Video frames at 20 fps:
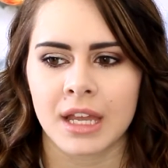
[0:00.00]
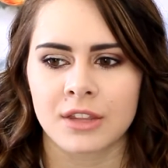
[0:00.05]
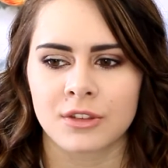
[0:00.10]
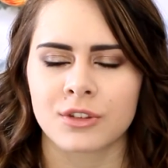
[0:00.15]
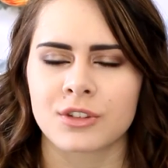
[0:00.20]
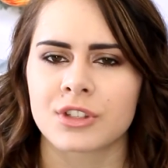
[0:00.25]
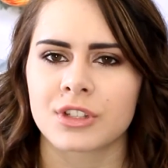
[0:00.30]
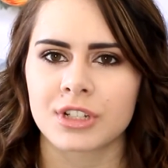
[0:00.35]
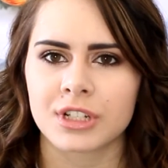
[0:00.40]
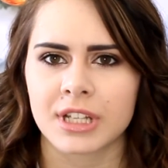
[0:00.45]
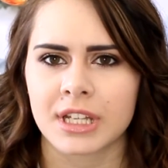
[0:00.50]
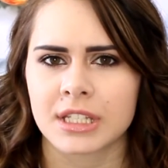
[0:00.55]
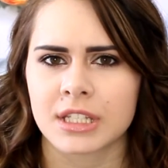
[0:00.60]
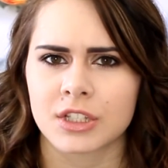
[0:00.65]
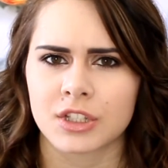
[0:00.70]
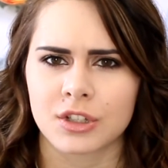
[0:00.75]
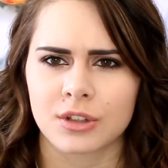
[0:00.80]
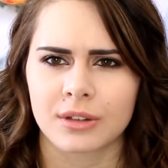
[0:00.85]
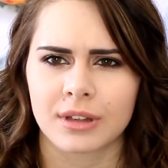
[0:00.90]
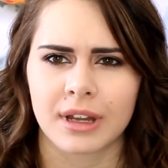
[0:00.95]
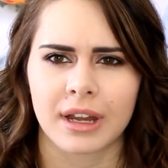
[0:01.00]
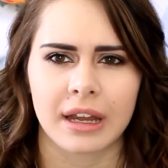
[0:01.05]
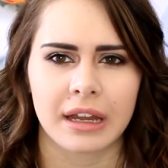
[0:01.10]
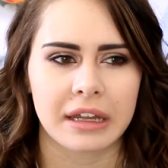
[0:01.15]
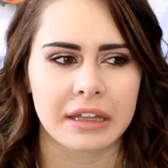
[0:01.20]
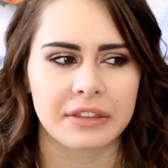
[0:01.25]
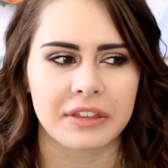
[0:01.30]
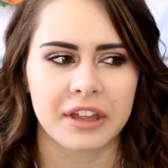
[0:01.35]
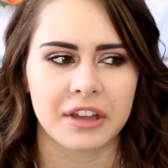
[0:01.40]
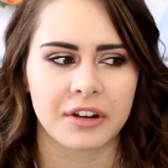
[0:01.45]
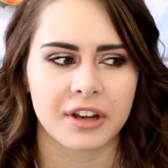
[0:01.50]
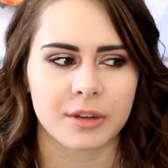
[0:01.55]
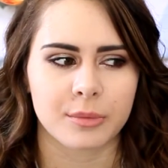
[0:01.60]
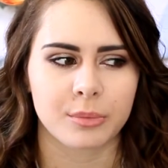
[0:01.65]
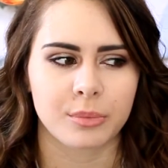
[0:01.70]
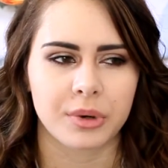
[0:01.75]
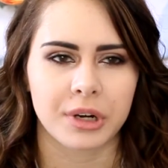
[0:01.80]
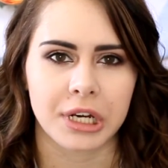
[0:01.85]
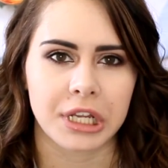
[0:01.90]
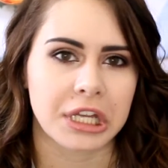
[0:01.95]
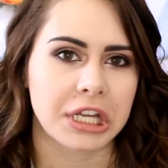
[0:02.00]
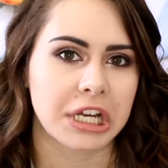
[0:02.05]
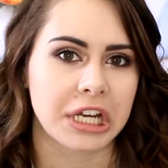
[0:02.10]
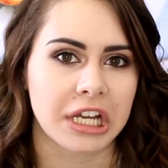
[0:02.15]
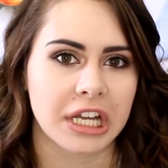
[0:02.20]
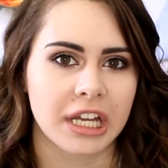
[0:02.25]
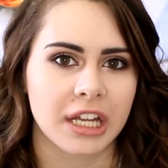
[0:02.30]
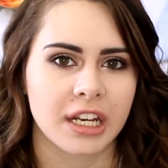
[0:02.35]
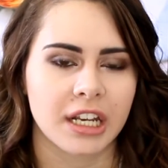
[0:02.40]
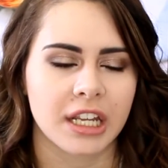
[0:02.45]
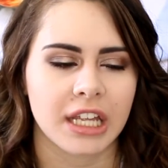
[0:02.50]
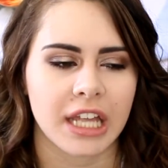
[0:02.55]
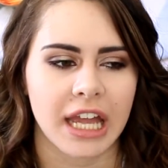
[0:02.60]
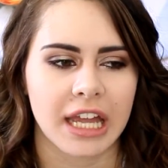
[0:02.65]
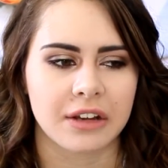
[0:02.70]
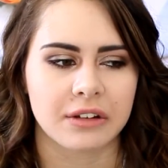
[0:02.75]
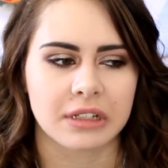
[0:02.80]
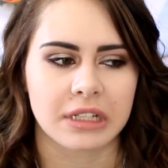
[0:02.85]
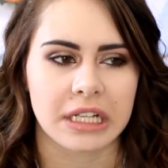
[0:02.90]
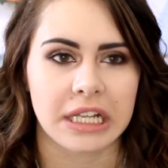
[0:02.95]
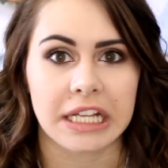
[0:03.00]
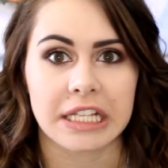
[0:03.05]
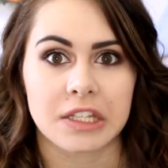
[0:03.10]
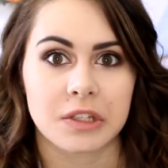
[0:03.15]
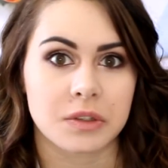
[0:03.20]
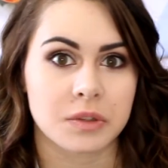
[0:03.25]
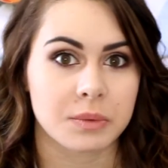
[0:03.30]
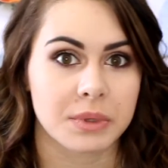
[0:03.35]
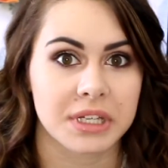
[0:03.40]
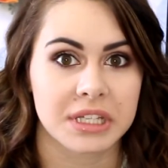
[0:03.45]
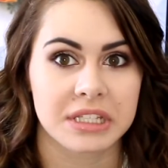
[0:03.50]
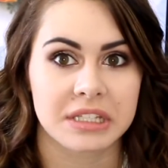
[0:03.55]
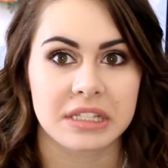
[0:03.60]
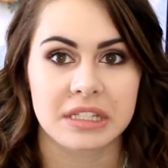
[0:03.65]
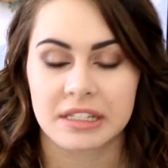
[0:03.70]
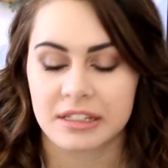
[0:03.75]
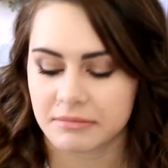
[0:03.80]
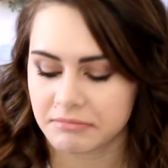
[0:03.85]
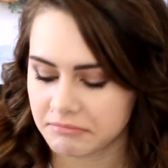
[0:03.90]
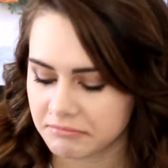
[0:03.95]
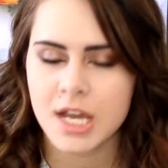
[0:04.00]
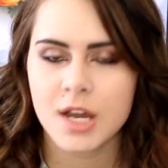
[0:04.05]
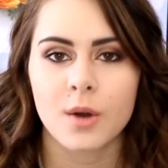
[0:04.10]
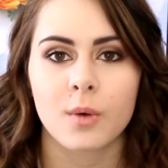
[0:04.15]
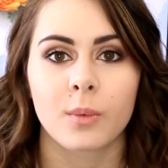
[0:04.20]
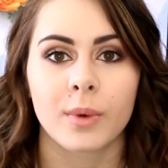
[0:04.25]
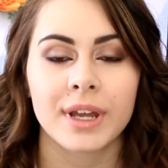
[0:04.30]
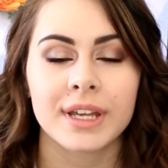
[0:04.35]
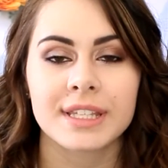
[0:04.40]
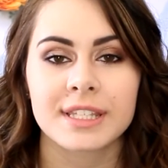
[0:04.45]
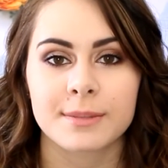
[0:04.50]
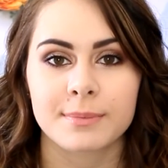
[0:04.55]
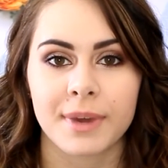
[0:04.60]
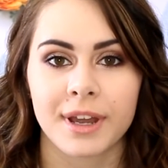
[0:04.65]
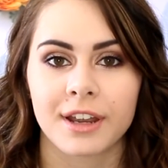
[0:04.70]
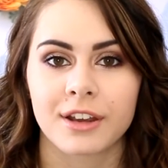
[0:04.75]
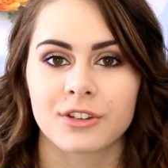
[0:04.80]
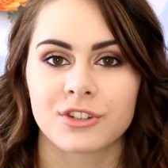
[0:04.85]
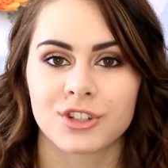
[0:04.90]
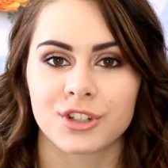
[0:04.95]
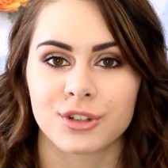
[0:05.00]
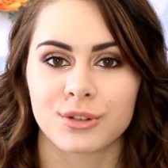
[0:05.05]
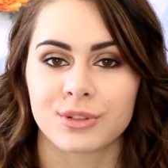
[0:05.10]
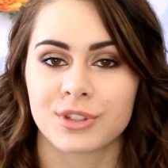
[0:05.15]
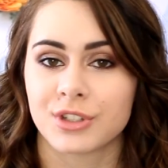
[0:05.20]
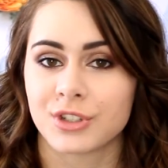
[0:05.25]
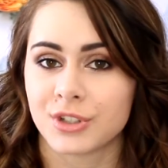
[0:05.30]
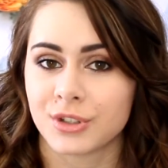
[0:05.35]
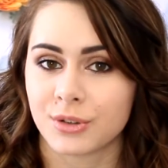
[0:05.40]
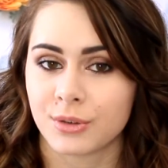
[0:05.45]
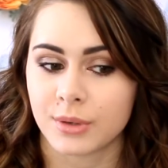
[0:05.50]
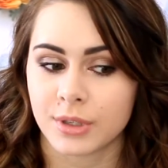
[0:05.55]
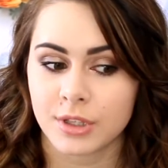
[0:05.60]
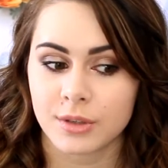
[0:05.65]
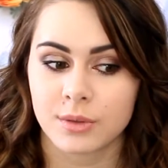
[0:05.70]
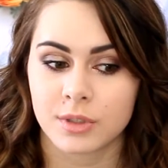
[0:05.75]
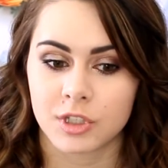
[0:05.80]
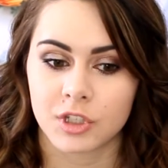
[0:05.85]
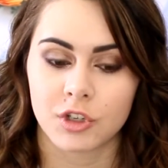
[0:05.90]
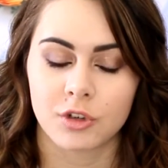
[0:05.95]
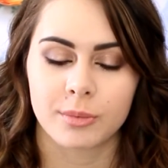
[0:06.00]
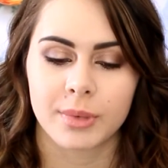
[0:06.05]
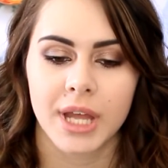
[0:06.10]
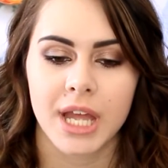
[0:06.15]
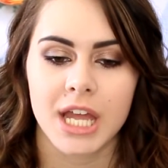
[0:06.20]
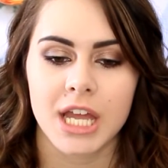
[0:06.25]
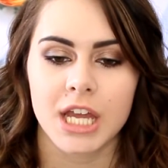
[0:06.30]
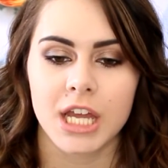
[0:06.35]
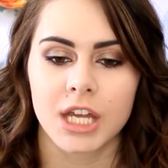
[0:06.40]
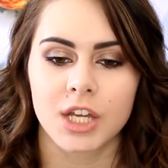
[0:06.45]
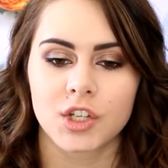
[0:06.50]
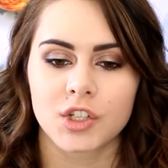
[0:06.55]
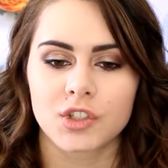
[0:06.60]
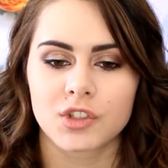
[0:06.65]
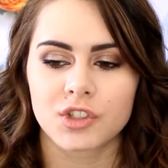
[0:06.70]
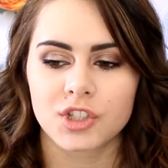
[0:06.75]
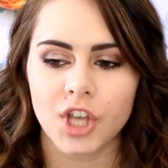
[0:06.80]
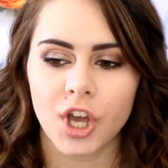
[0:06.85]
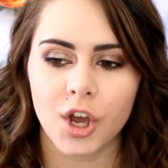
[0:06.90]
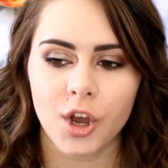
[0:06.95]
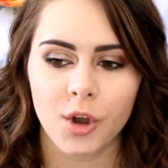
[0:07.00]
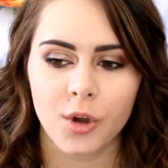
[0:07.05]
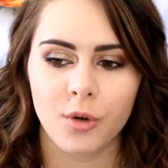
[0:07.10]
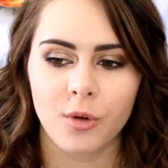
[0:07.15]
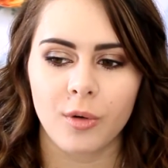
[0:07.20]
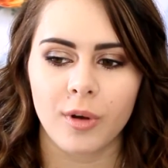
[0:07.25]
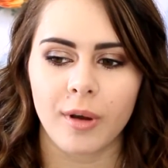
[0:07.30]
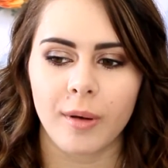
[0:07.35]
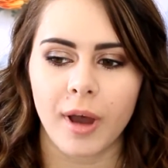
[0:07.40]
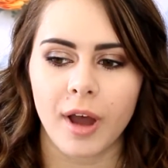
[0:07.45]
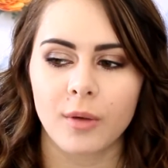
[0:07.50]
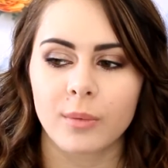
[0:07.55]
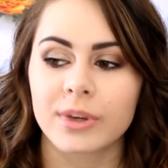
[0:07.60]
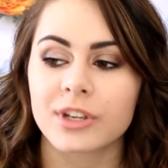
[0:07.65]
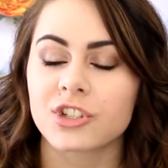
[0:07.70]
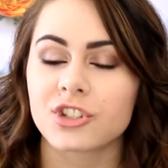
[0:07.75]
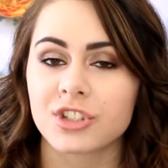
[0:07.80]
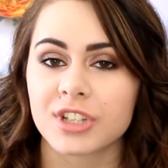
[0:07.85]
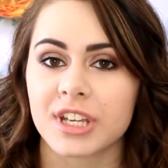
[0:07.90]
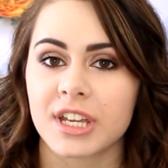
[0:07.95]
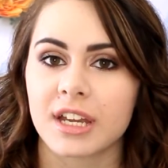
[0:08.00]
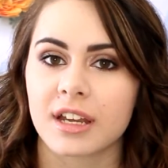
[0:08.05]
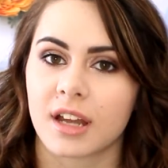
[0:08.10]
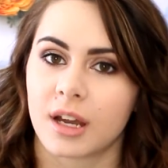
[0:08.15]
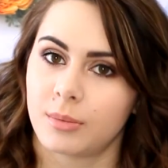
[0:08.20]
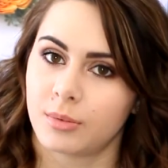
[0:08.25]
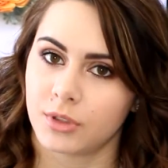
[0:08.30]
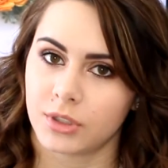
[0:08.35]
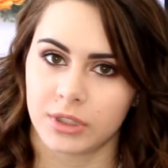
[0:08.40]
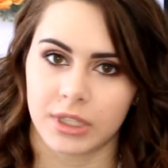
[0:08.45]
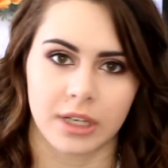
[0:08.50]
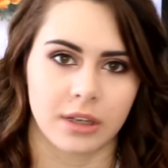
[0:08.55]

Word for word: those are like the two that I think are pretty good. I really like those ones. What inspired you to do YouTube? So originally a while